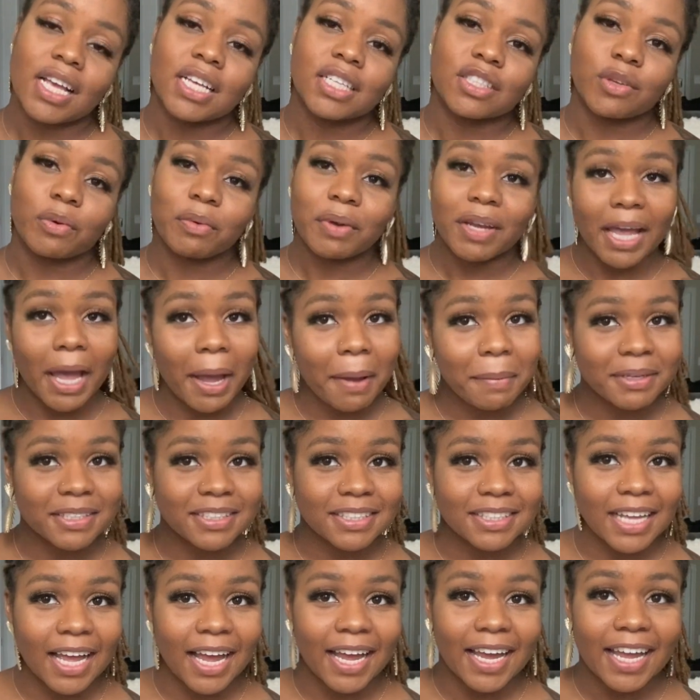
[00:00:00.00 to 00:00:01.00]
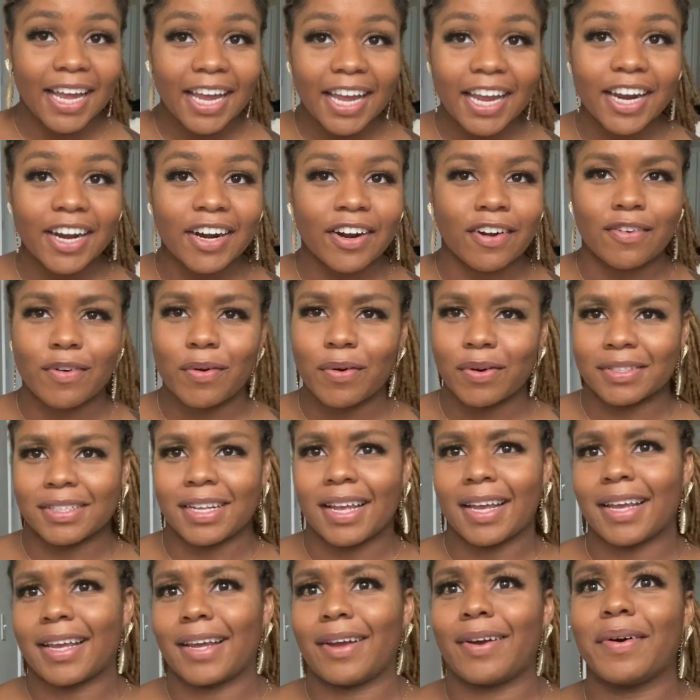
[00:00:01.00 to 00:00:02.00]
So when Gabby's not here, of course
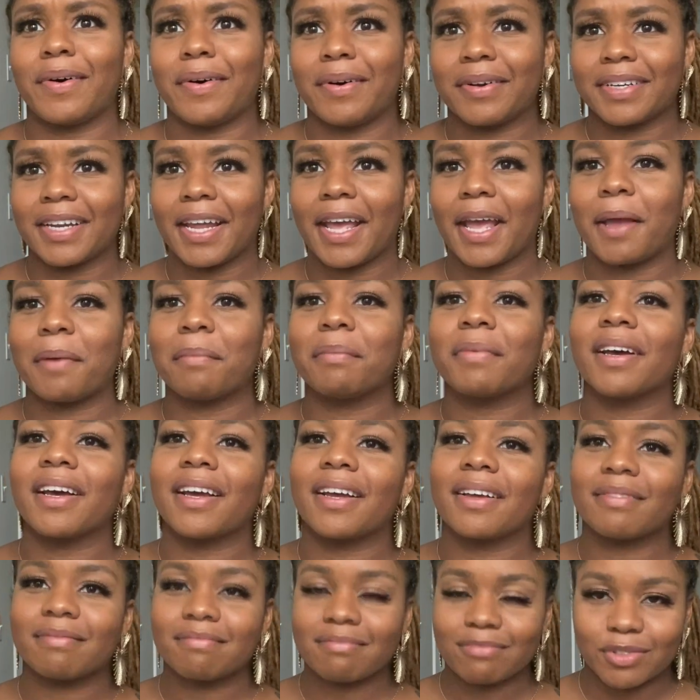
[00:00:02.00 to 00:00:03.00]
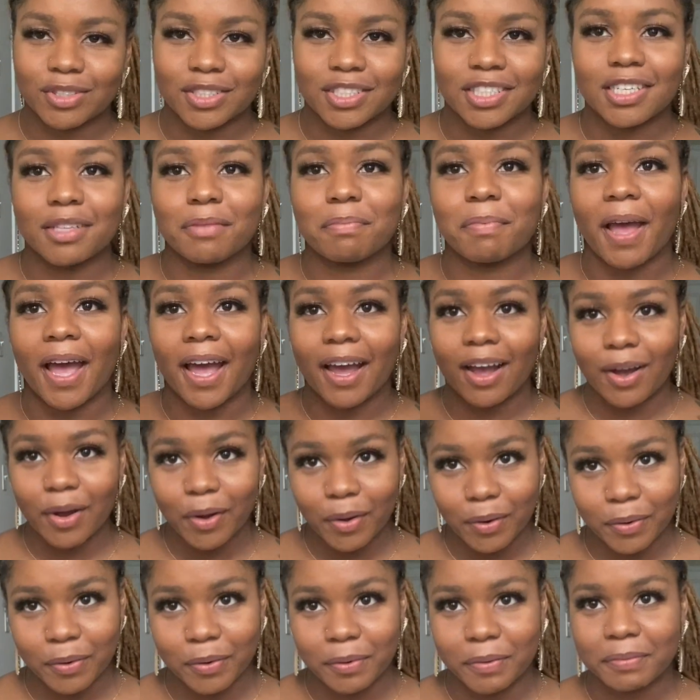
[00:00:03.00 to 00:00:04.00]
I get all day, but when she's back
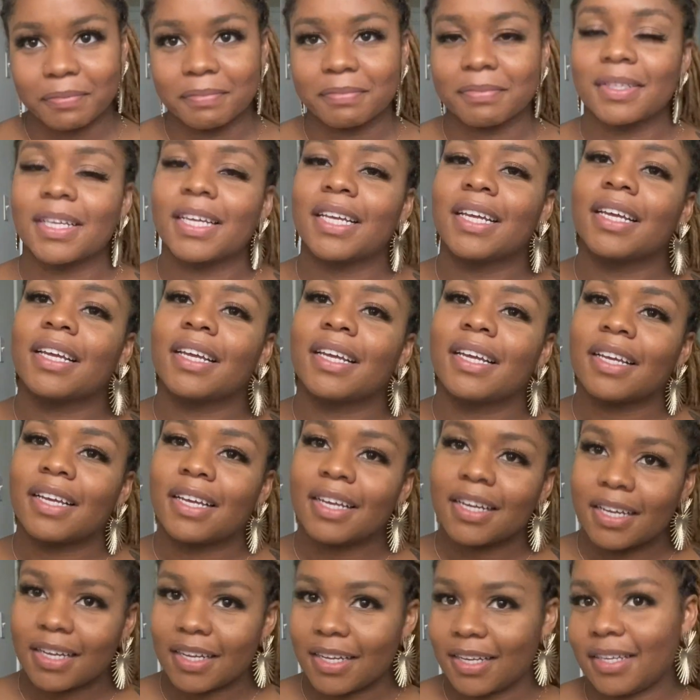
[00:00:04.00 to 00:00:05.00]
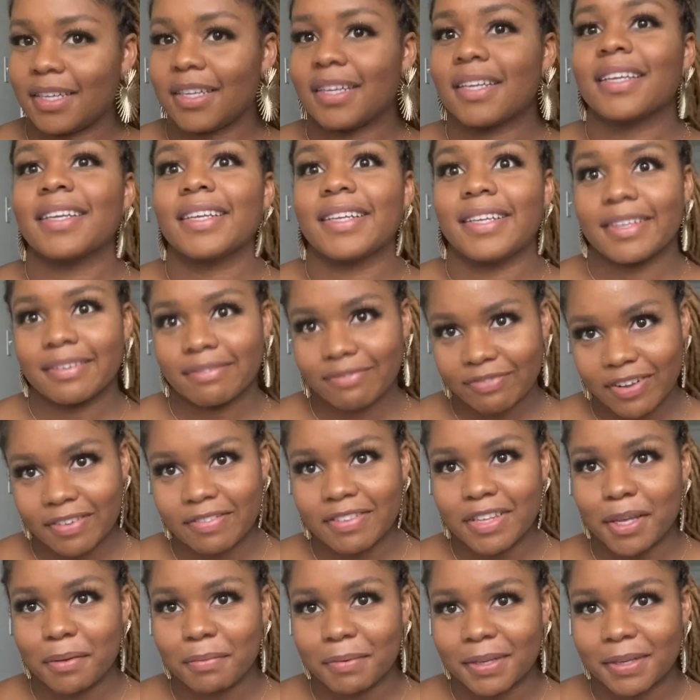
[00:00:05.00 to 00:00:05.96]
home, 15